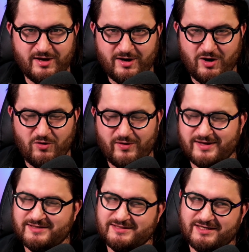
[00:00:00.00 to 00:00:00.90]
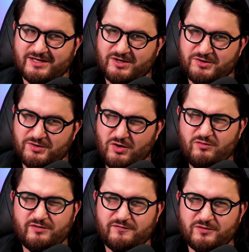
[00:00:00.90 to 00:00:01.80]
Oh, and no
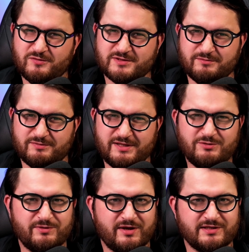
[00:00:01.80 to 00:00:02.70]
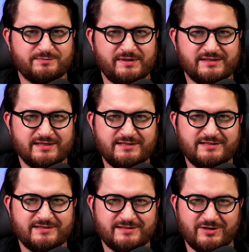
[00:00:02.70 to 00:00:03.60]
review is complete without a speed
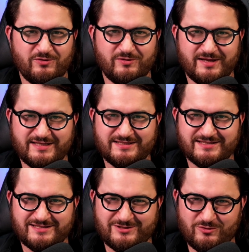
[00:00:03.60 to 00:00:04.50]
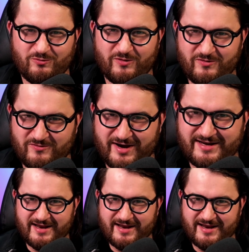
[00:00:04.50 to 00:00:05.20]
test, so let's do one right